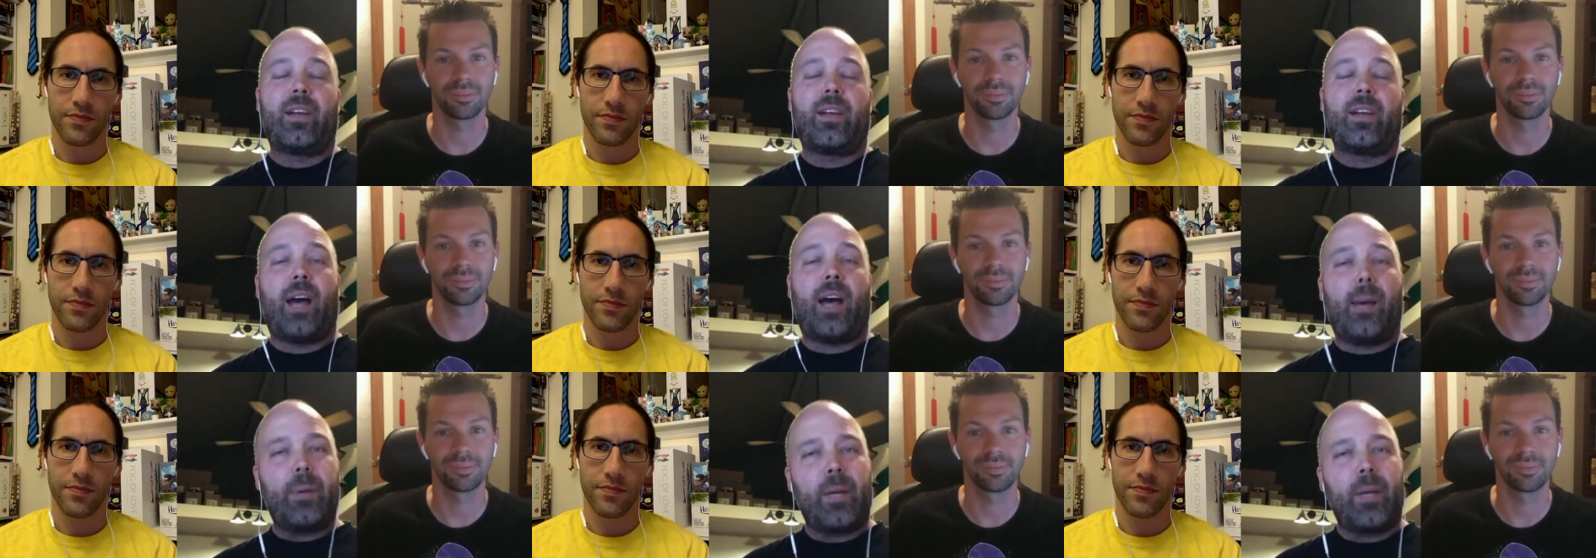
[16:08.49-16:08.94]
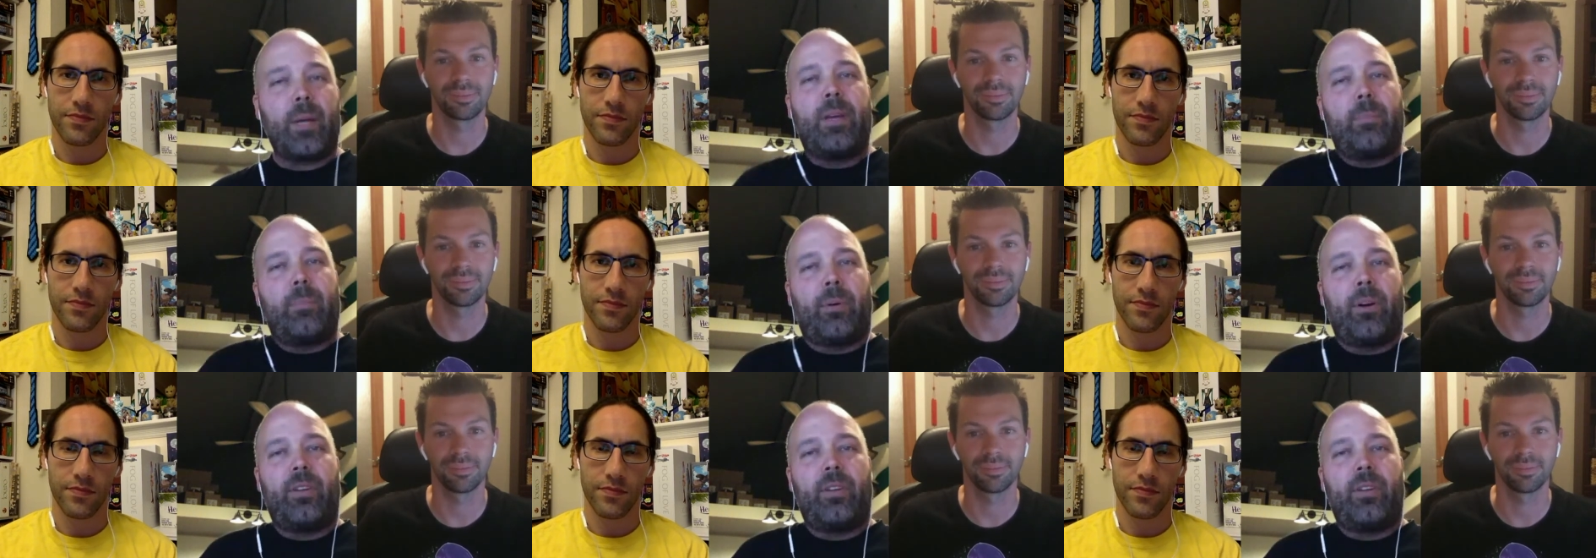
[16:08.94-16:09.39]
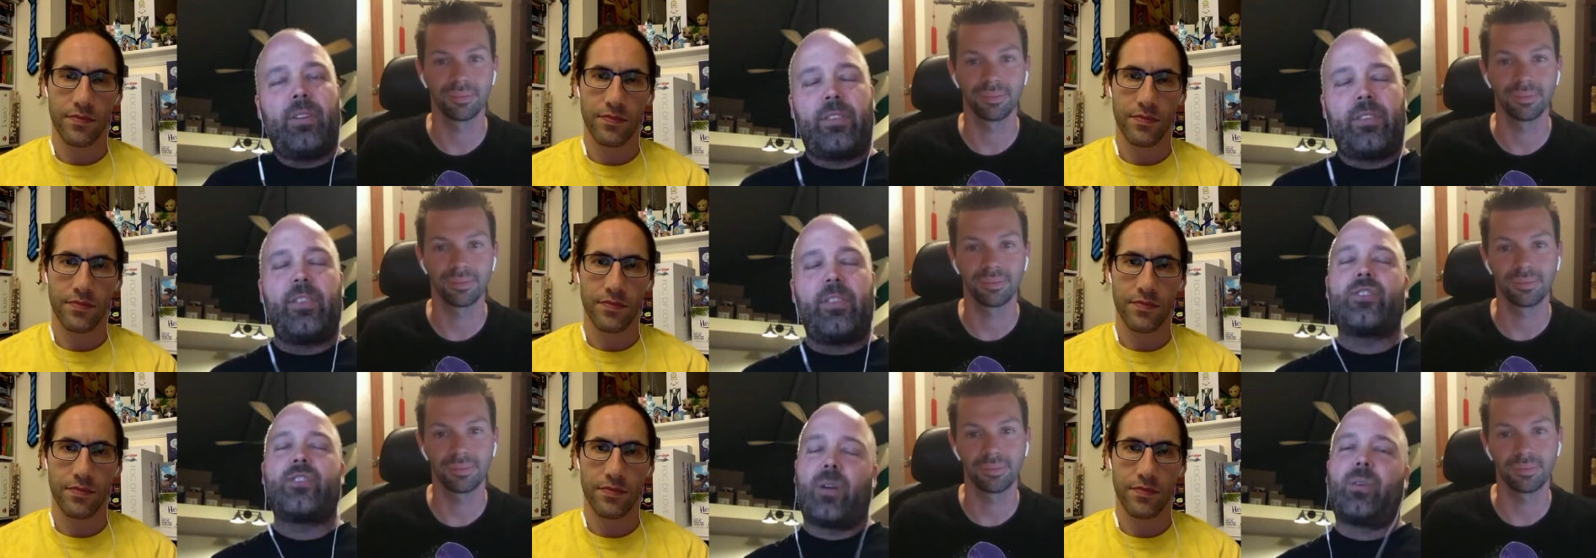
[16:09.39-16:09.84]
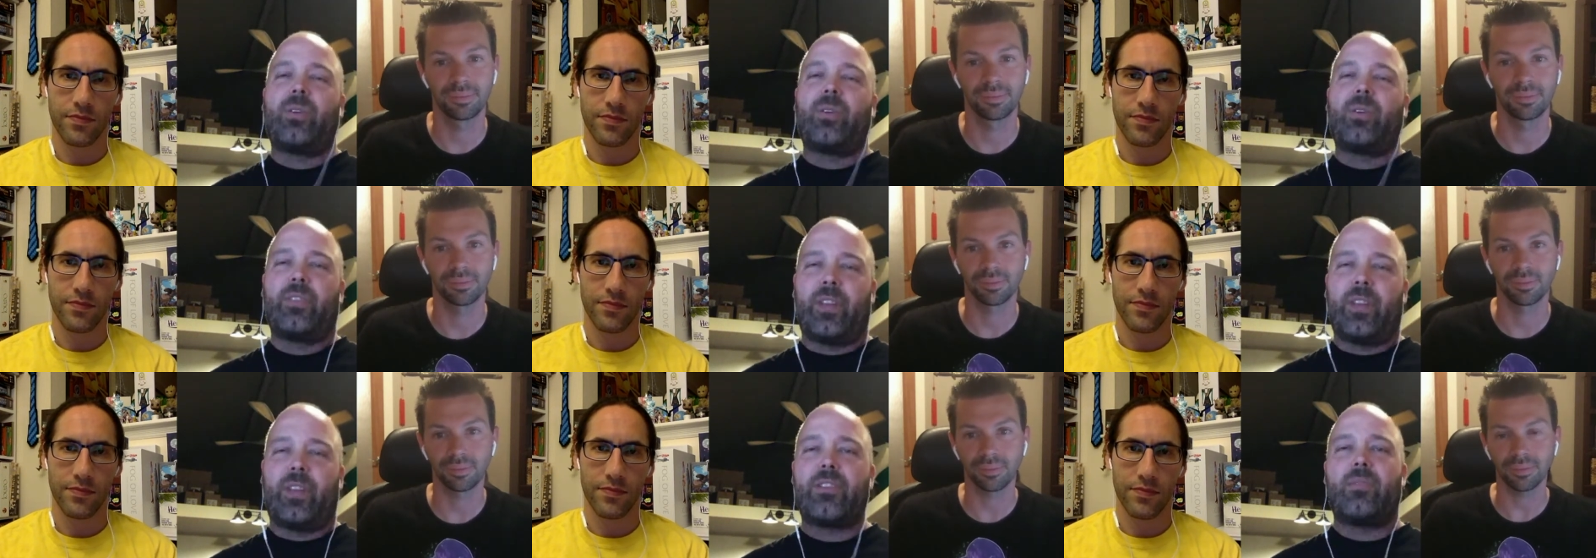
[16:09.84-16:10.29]
Speaker 1: Comic people, this is a
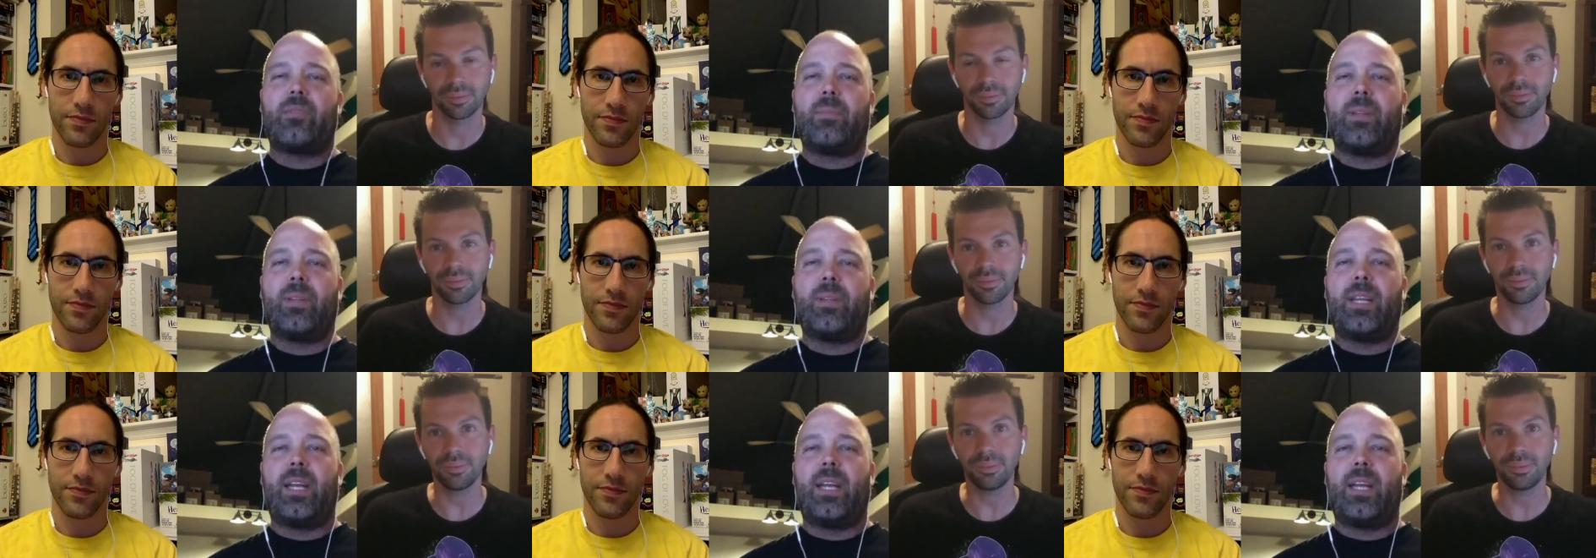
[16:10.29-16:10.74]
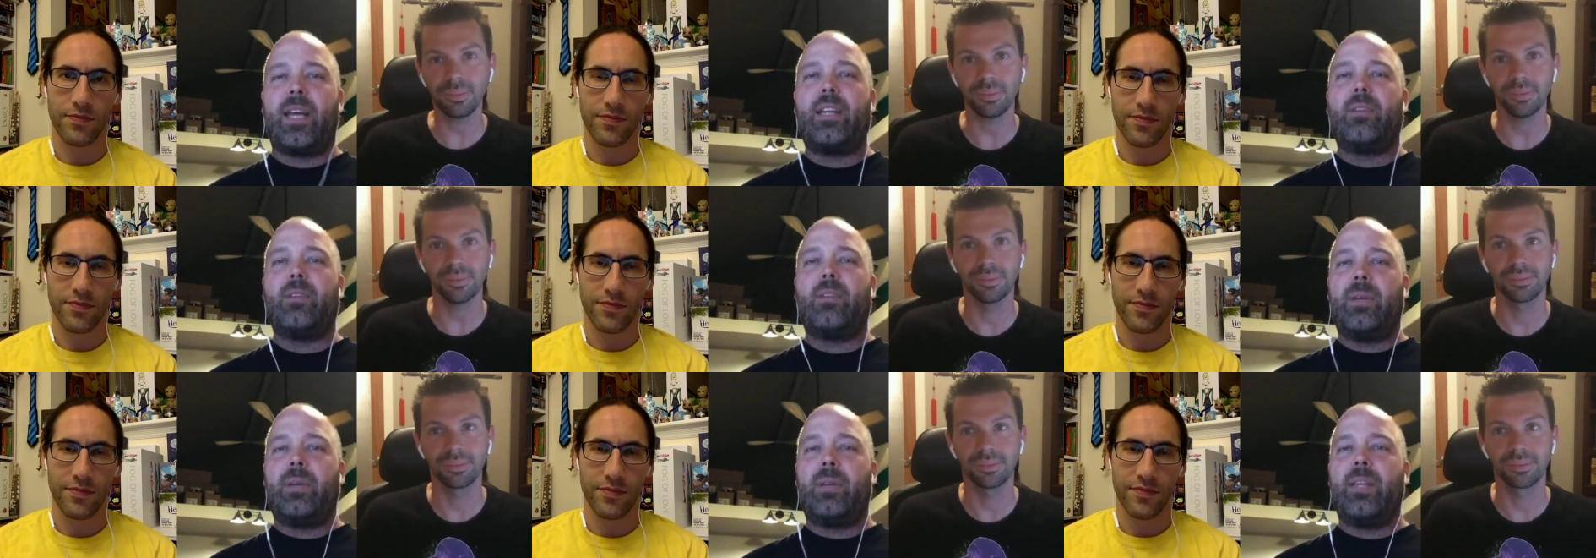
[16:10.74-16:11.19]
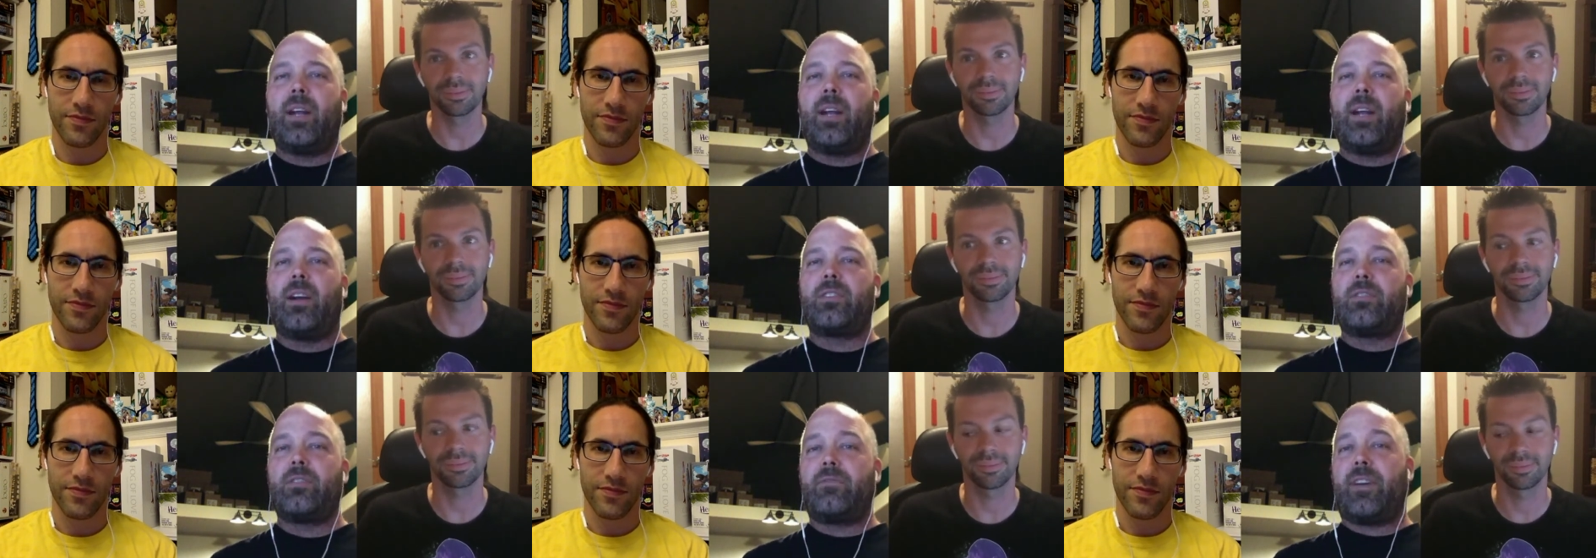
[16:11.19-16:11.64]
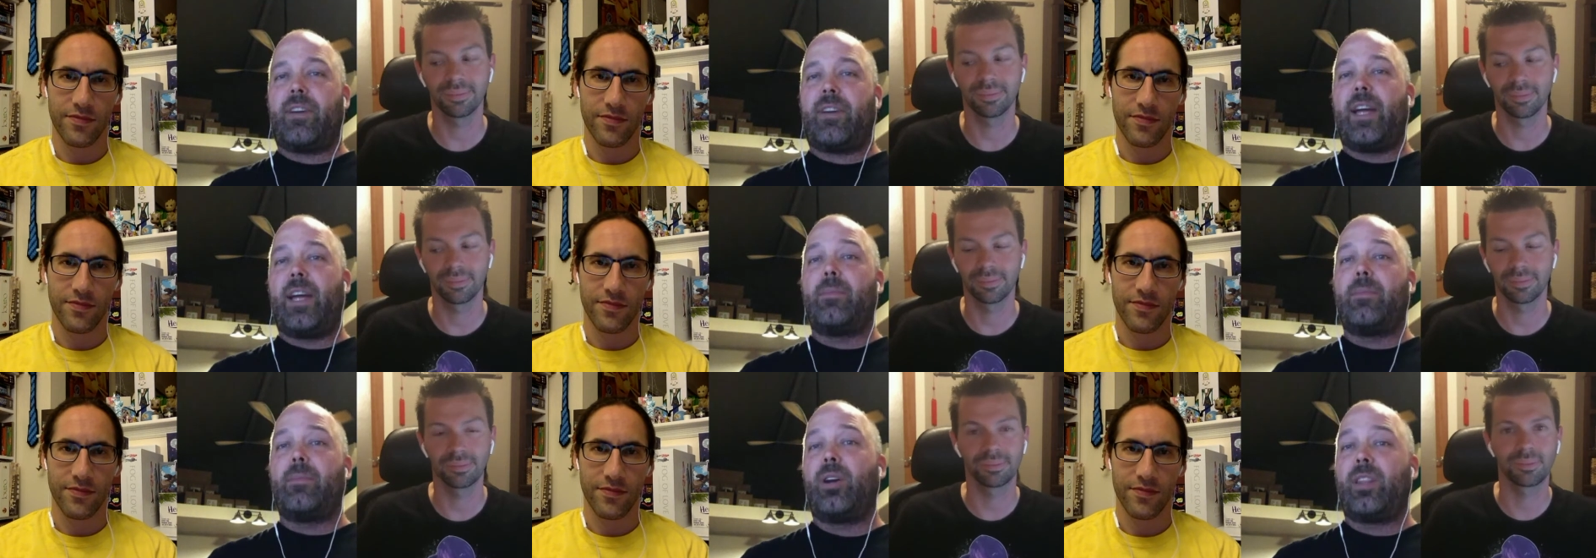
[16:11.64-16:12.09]
generalization, but they tend to be there to
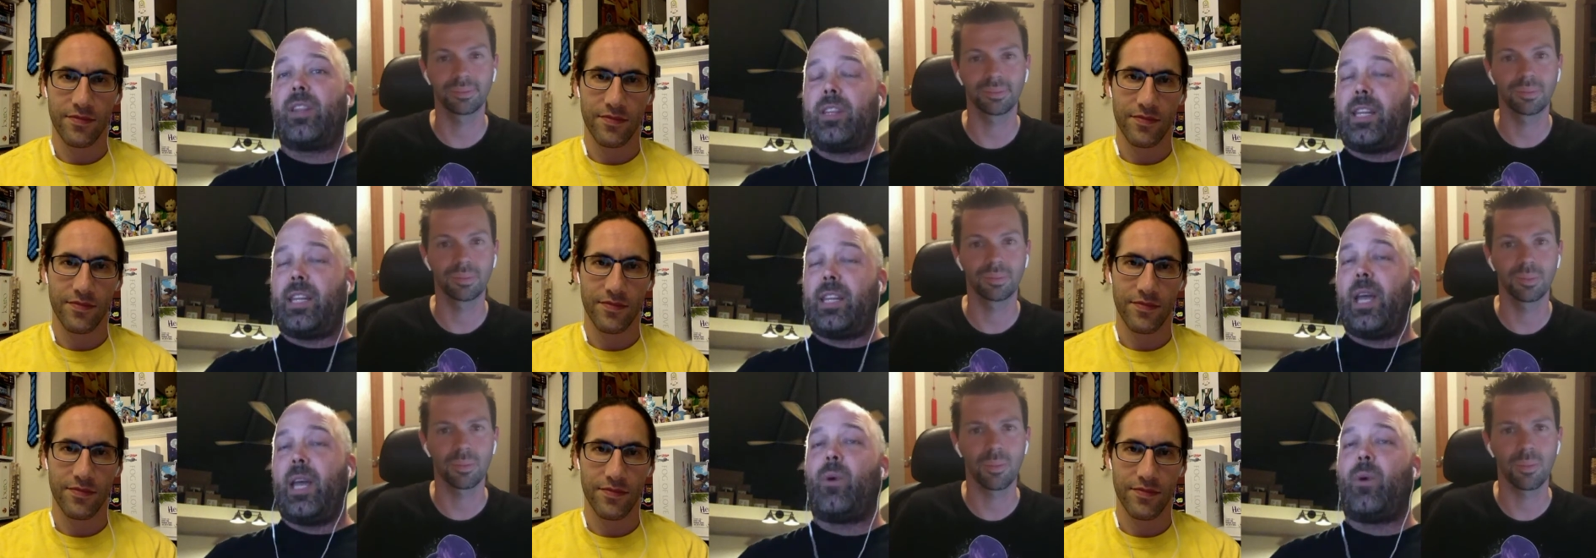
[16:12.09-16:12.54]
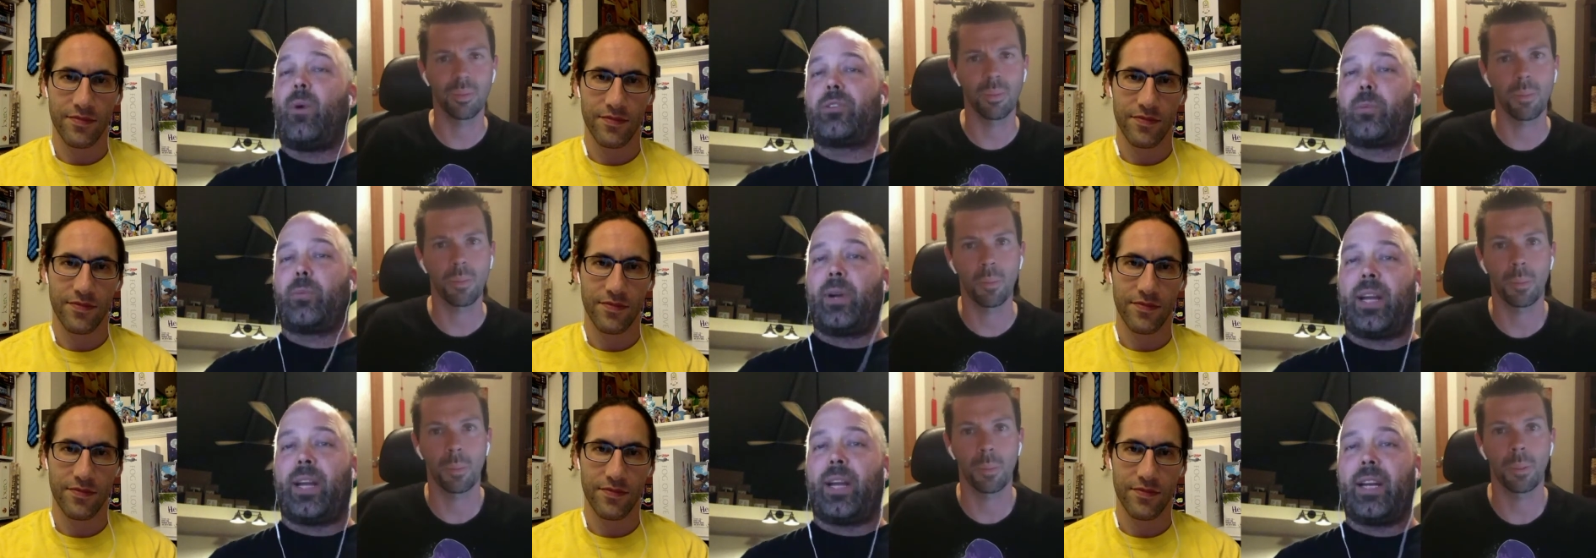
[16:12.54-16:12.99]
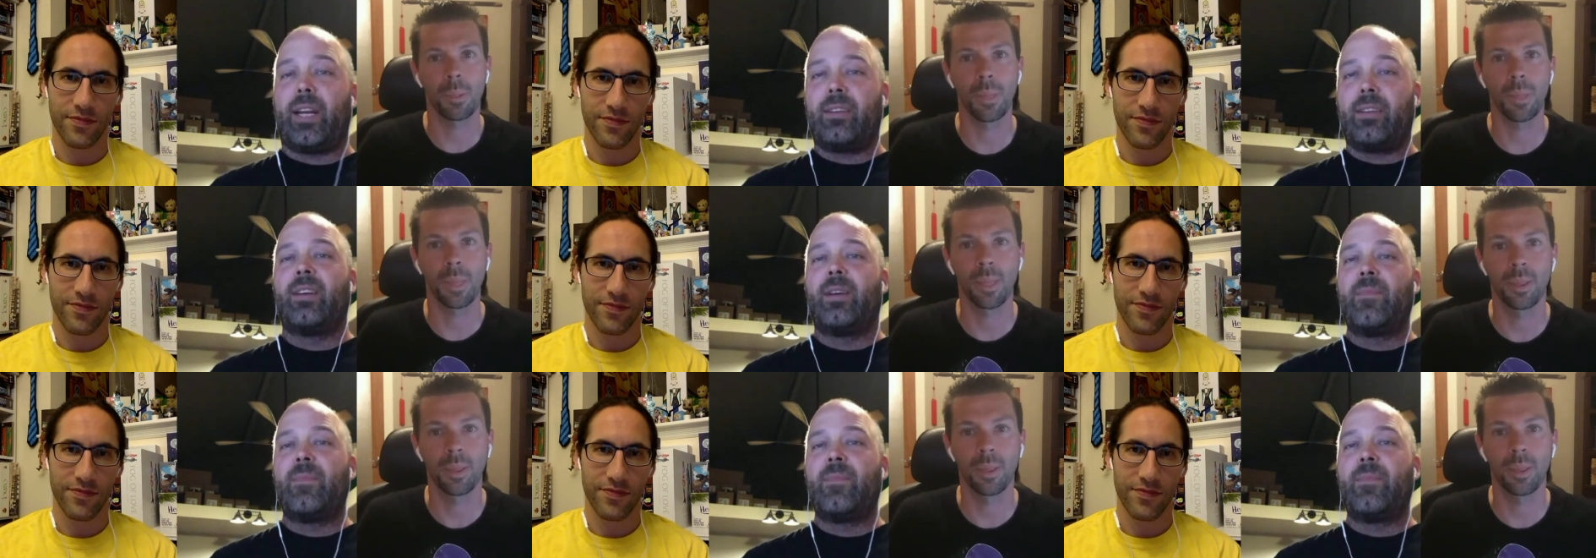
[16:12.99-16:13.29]
find a book that they want to read.